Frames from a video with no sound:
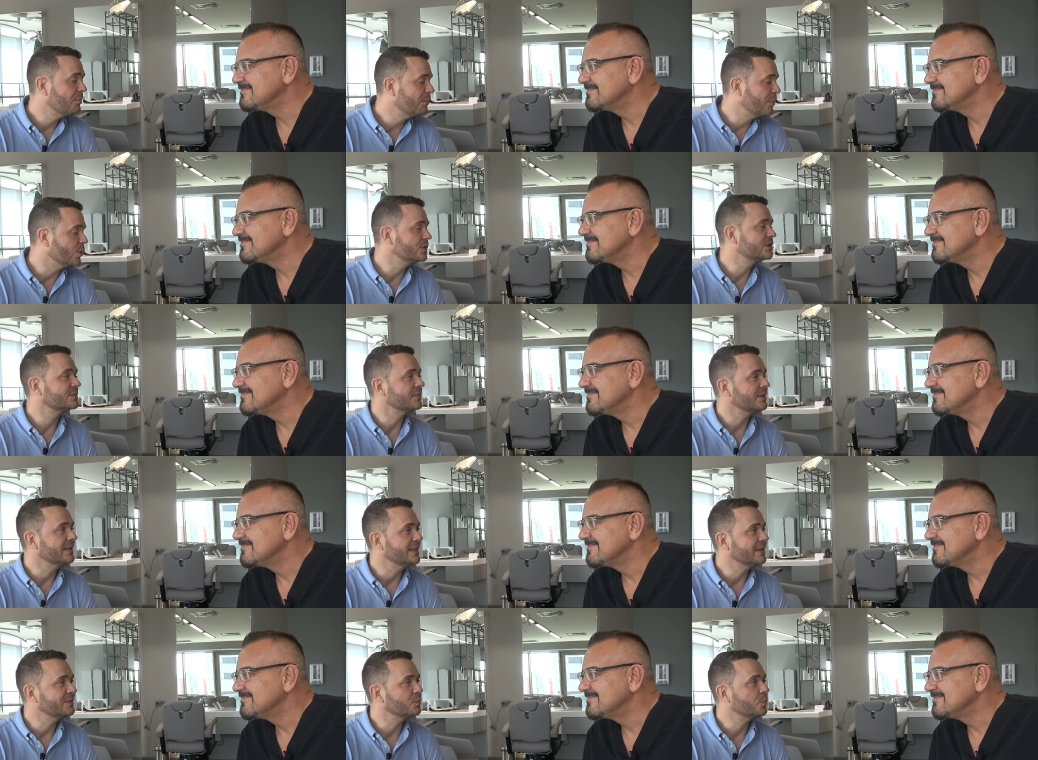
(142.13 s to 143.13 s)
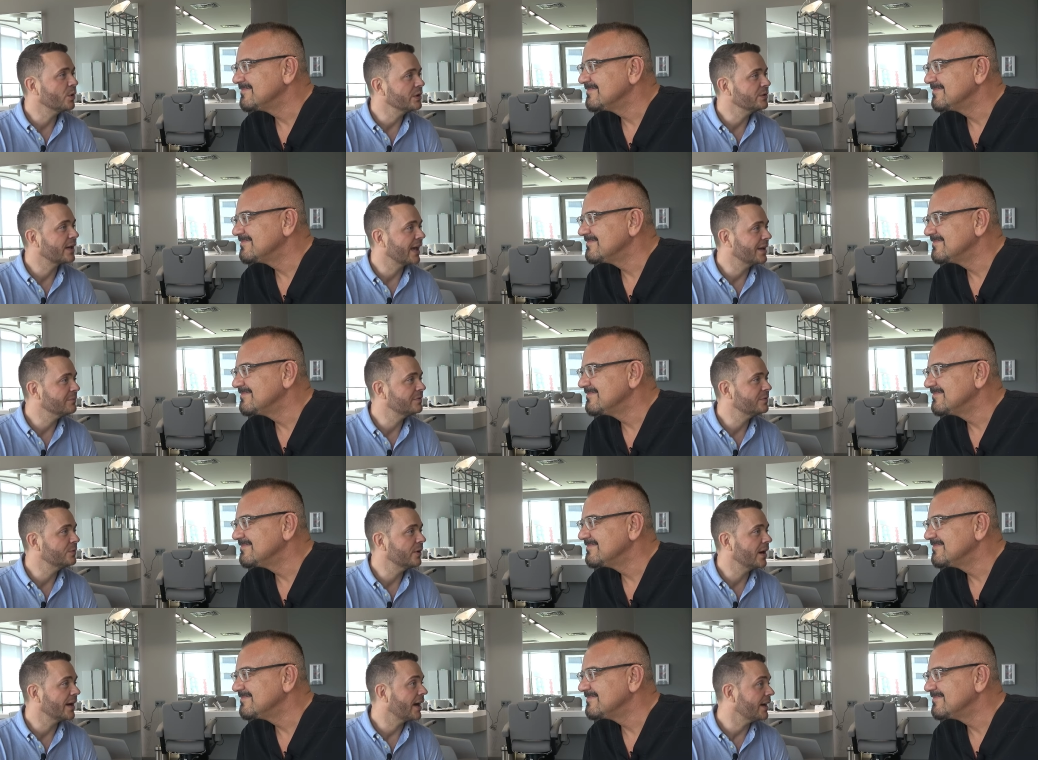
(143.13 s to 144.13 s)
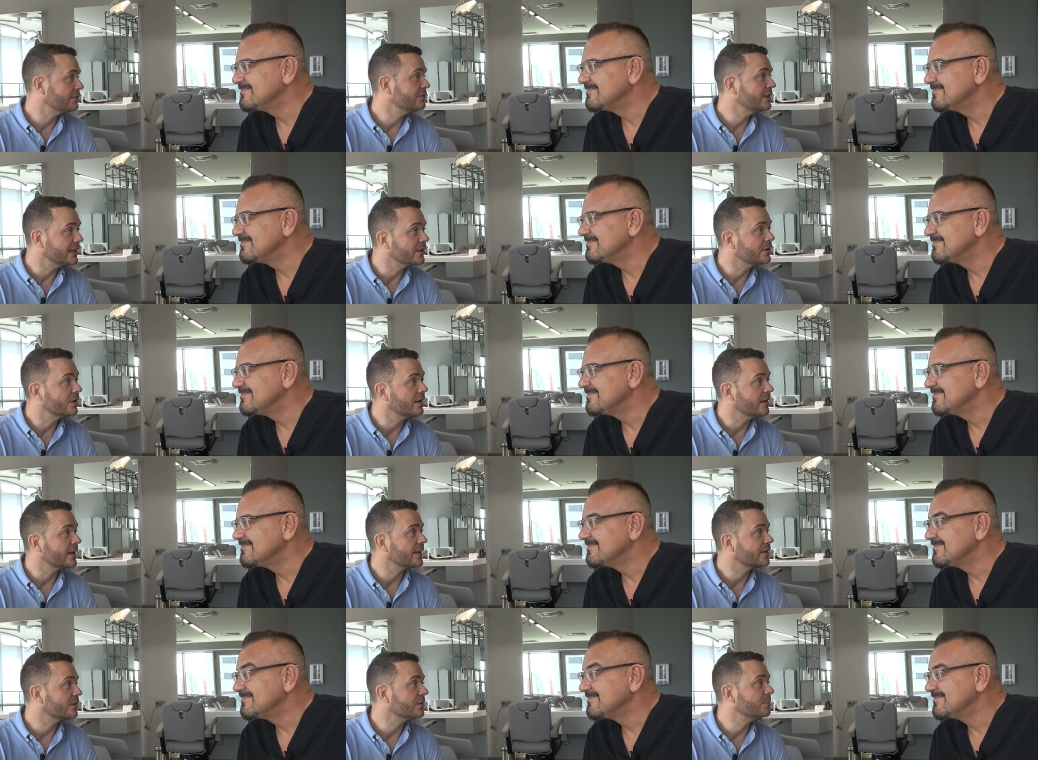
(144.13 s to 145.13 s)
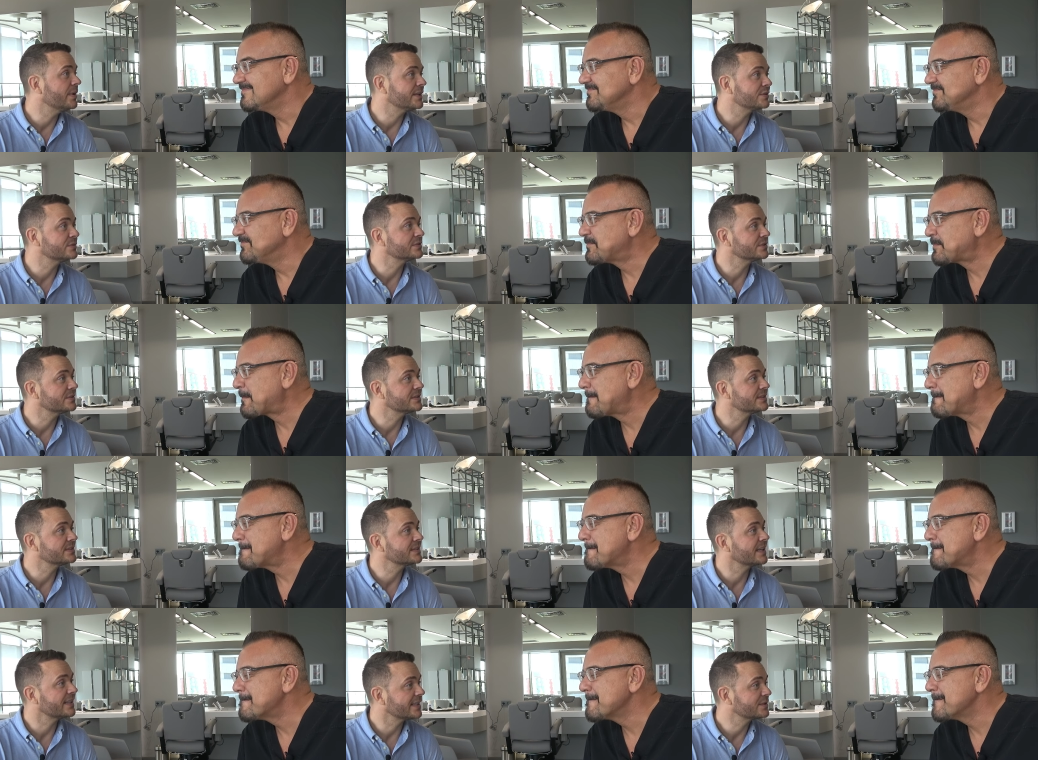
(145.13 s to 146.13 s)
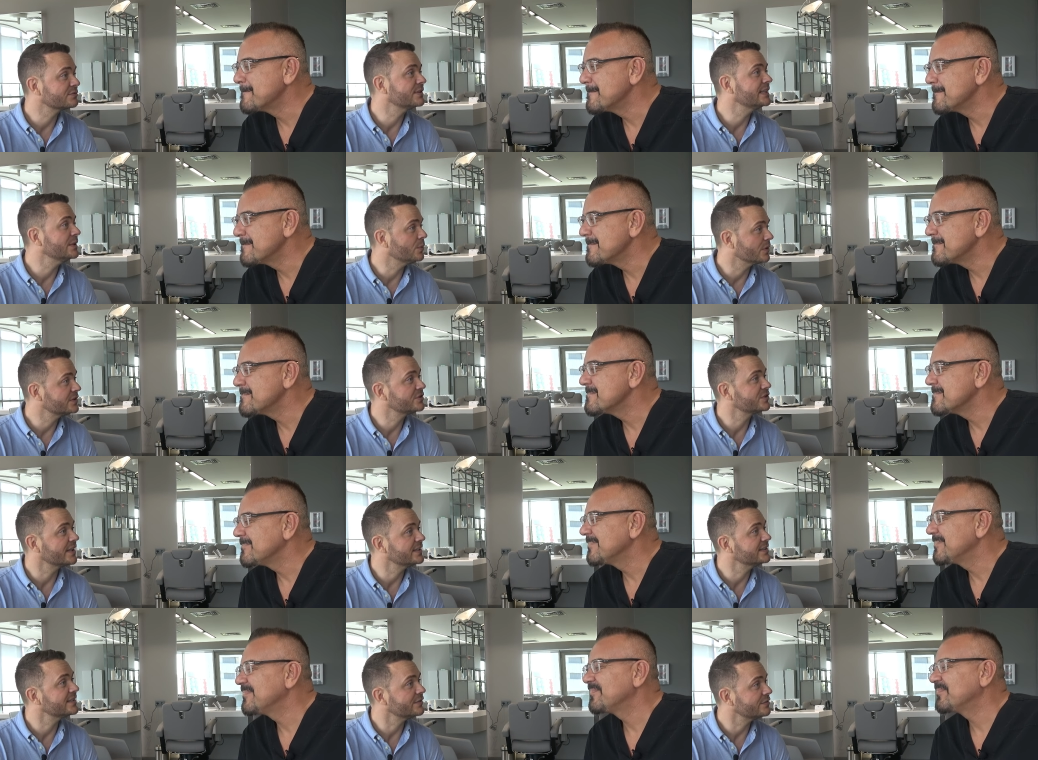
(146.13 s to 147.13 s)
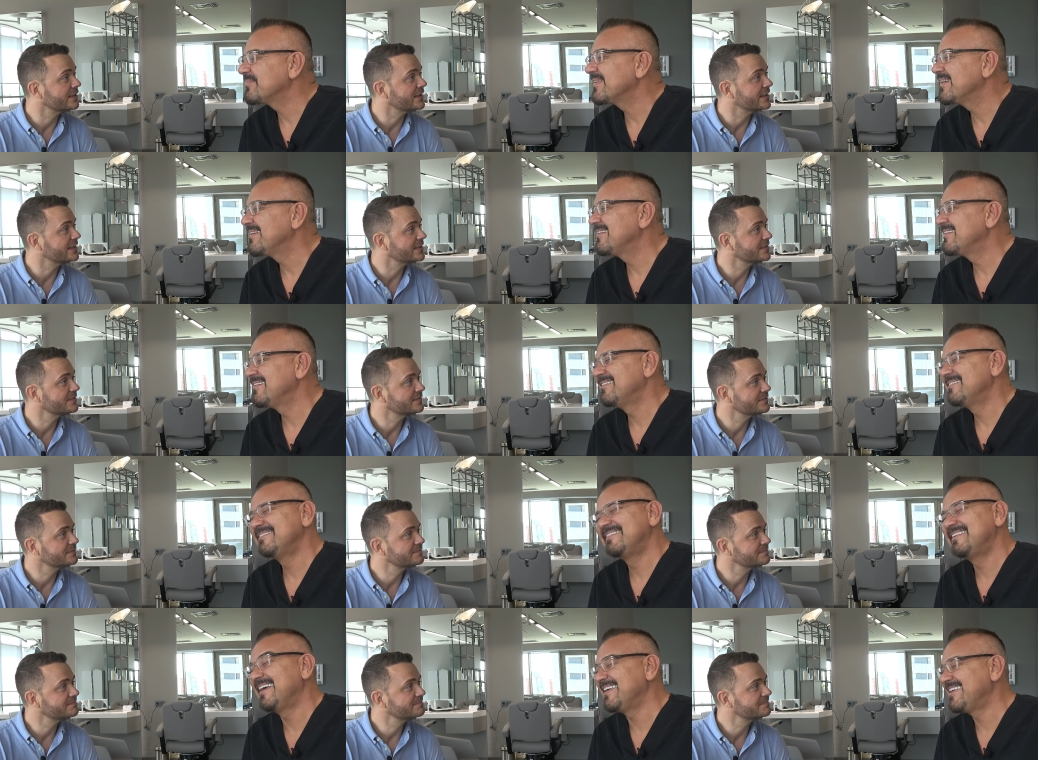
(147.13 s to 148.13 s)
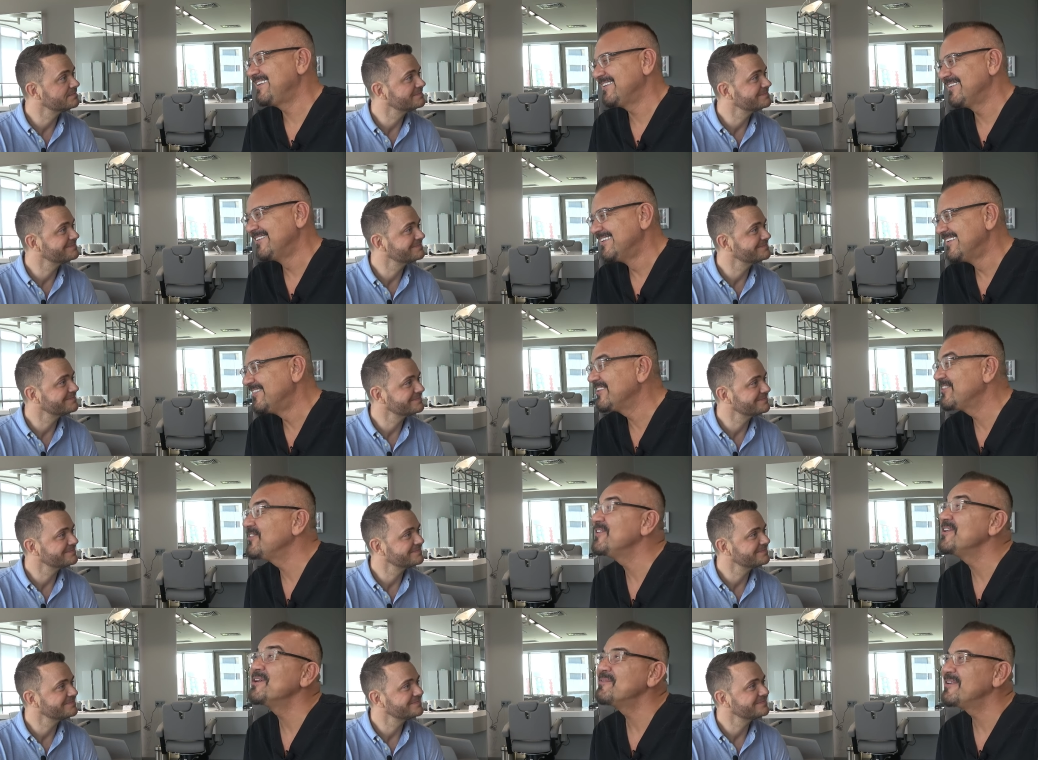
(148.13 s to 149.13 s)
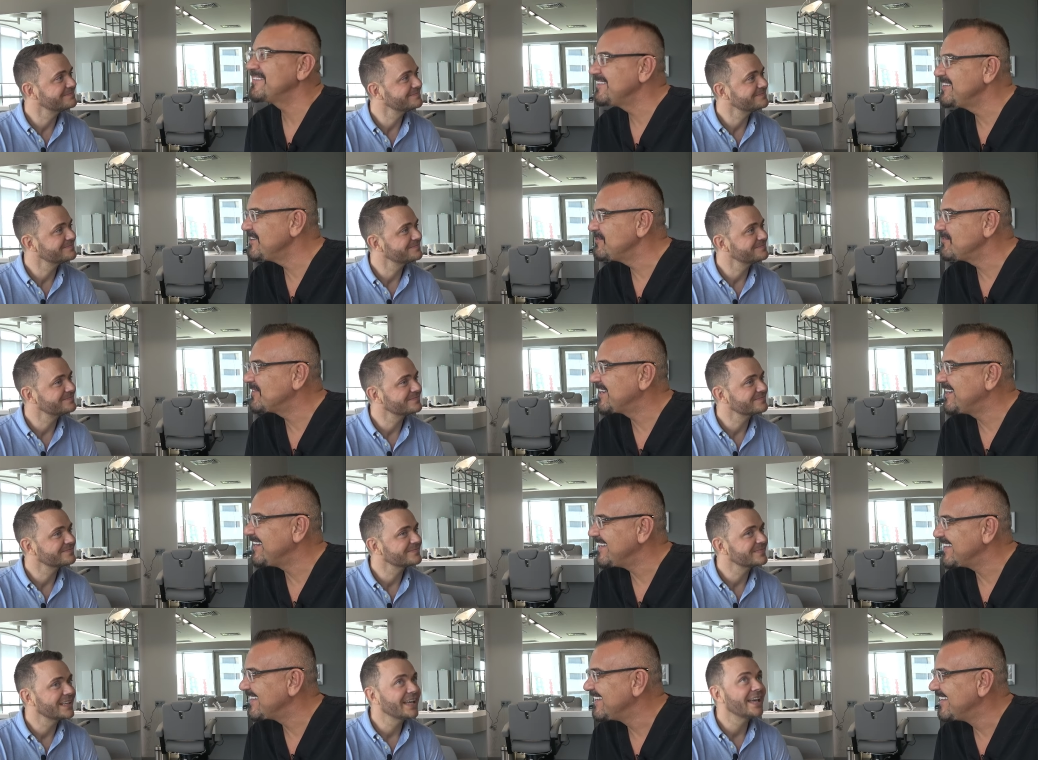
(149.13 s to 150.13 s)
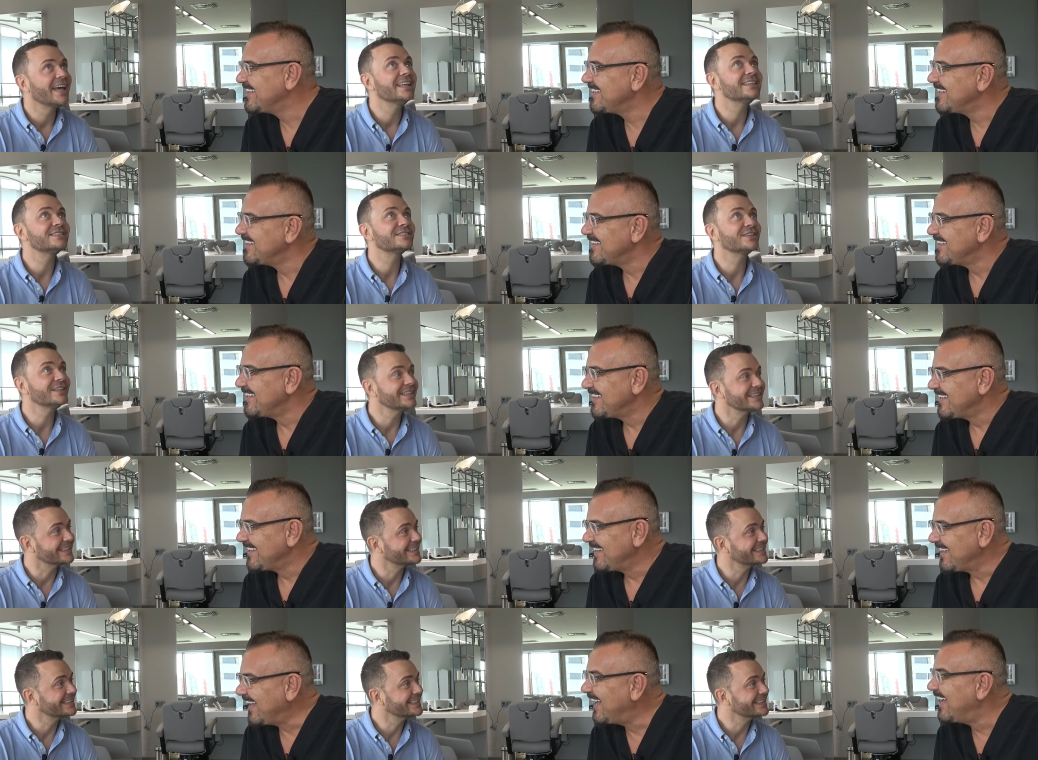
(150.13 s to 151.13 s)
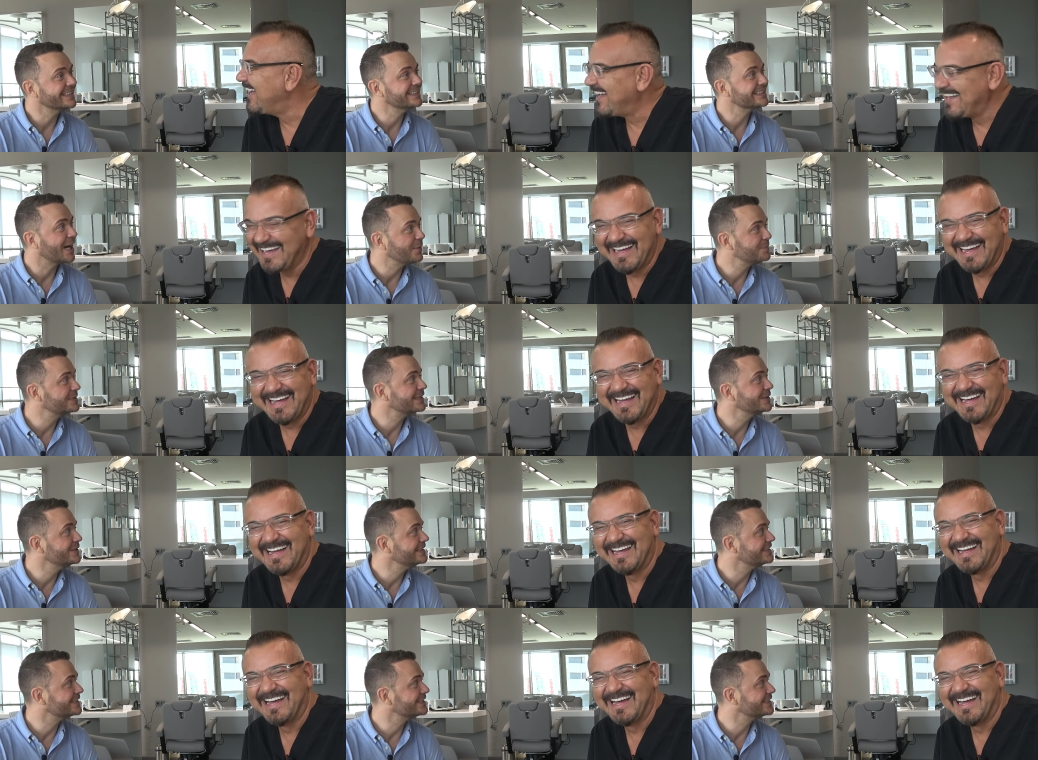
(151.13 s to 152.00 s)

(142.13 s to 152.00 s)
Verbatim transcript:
Speaker 1: but ultimately, what you came for, I, I really got, and I got the best results, and that's really what's changed everything.
Speaker 2: Thank you. What do you think about the new clinic?
Speaker 1: It's stunning. It's absolutely